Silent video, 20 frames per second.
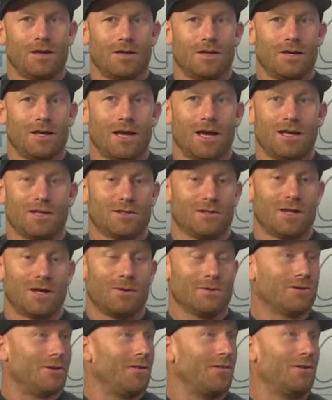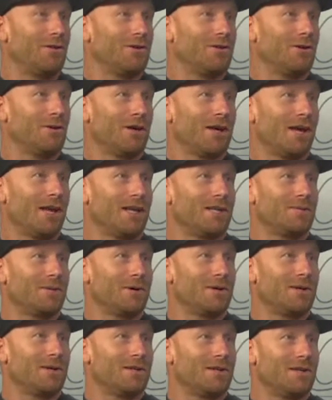Yeah, and so that was our first hurricane
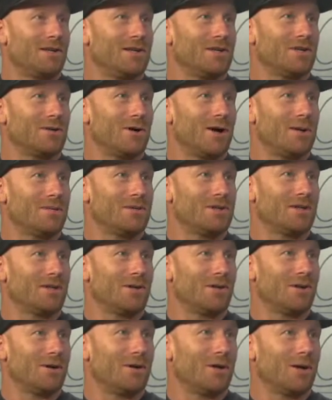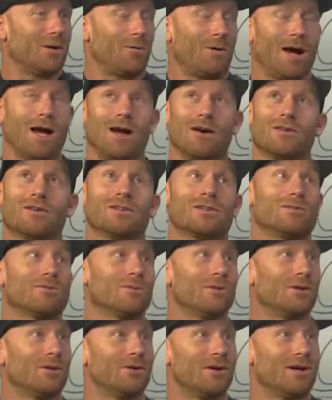experience. And so I'm sitting there going like, wow, this is
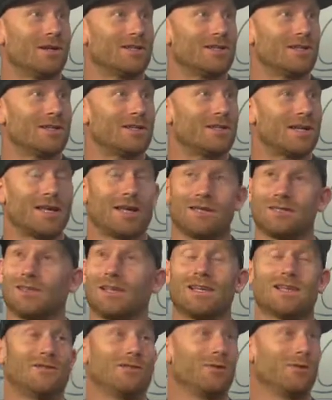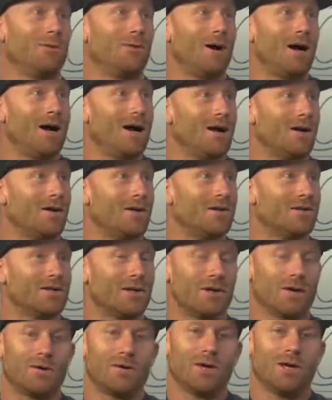really crazy. And it's lasted for a while. And
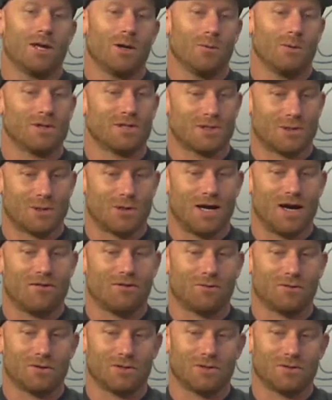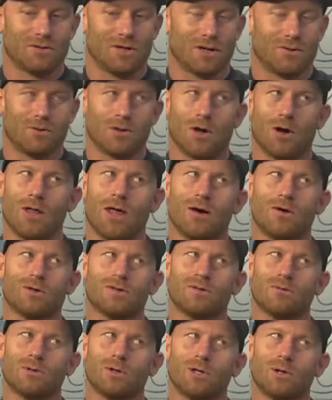so it wasn't until afterwards they were like, no, that
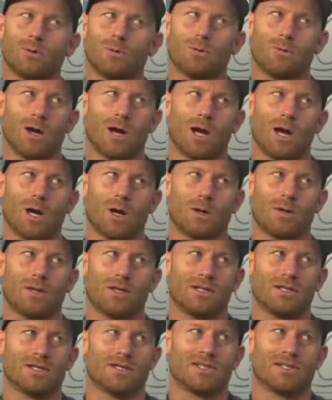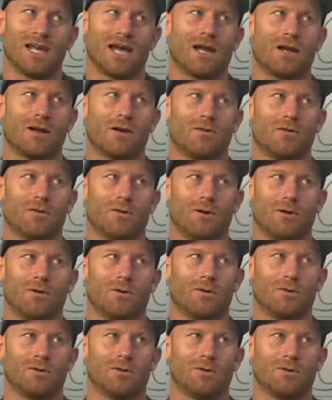was really rare that just sat here for a whole